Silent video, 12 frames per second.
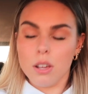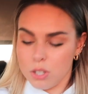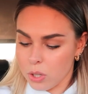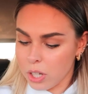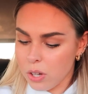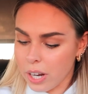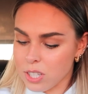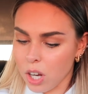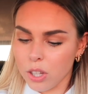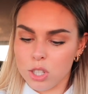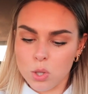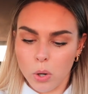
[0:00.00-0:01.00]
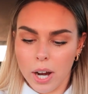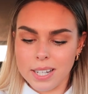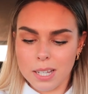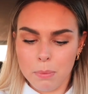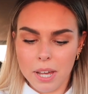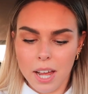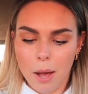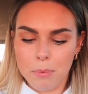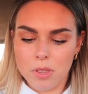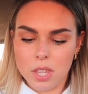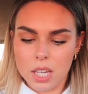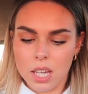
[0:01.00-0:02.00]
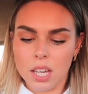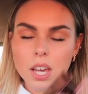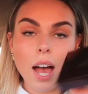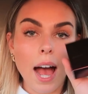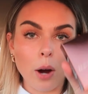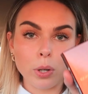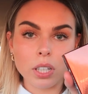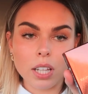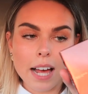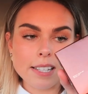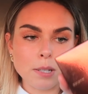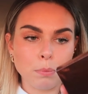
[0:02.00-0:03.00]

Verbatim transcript: So like you guys saw in the store, I did pick up the Hourglass